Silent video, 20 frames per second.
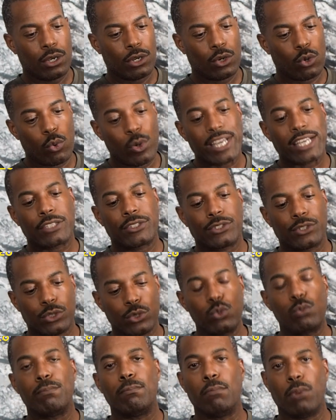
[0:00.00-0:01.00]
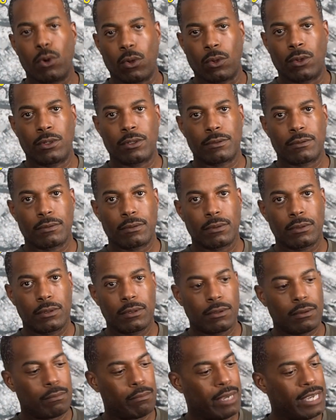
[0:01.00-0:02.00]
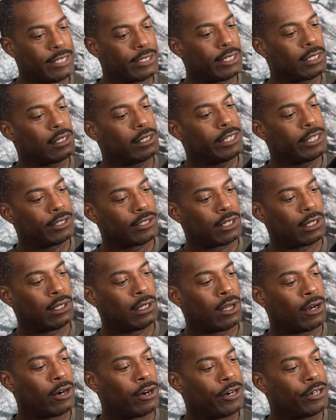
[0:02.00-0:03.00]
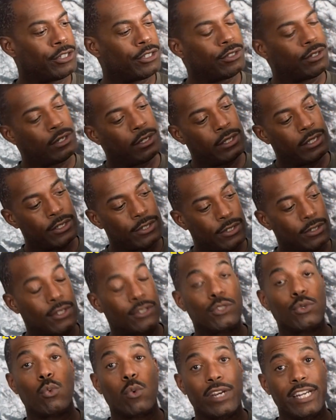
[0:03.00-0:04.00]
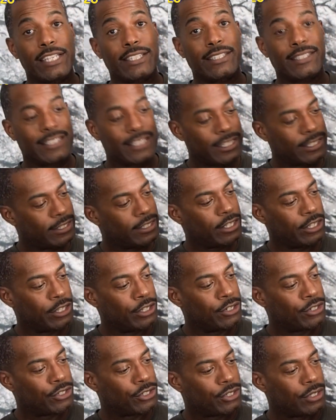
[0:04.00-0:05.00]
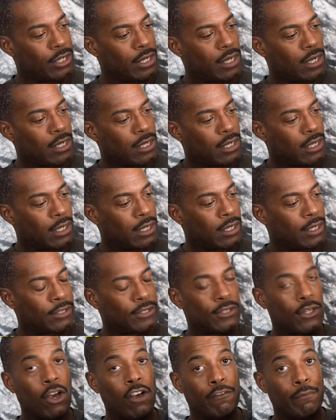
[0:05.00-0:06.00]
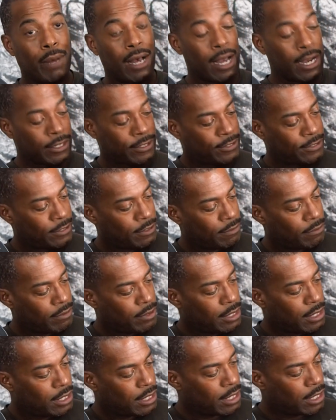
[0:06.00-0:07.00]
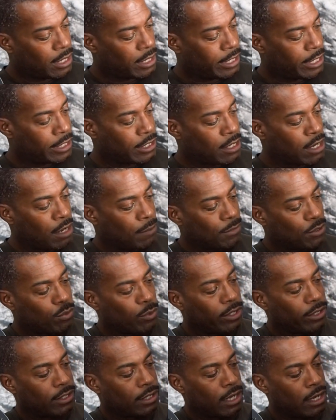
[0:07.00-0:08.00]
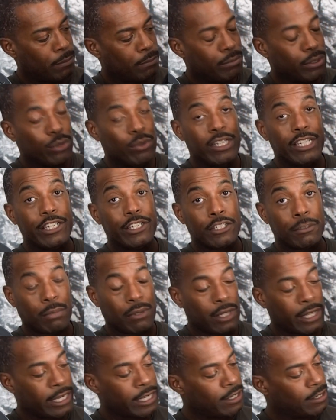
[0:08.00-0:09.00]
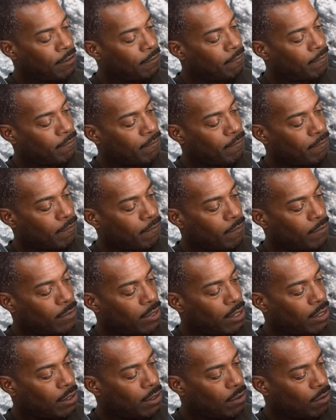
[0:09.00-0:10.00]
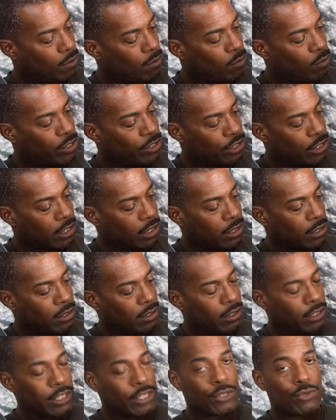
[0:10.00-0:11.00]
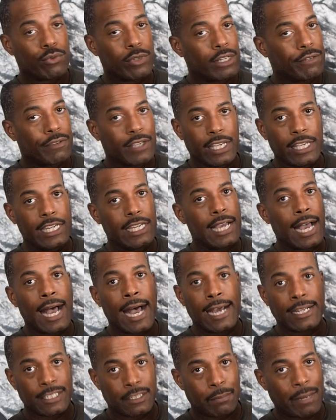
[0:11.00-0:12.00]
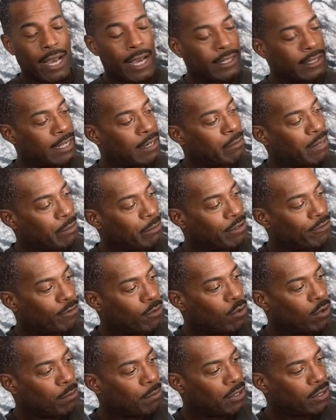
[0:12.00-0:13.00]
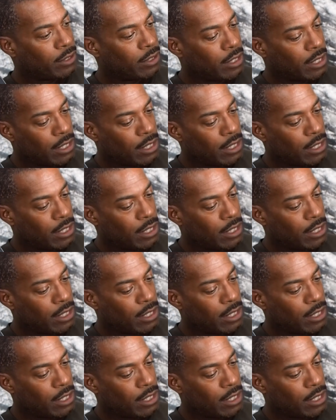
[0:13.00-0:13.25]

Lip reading: Quick Soup Bowl. Basically it's a large, this is a 26-inch softbox. It comes with a beauty dish plate, which gets rid of any hot spot that might be formed.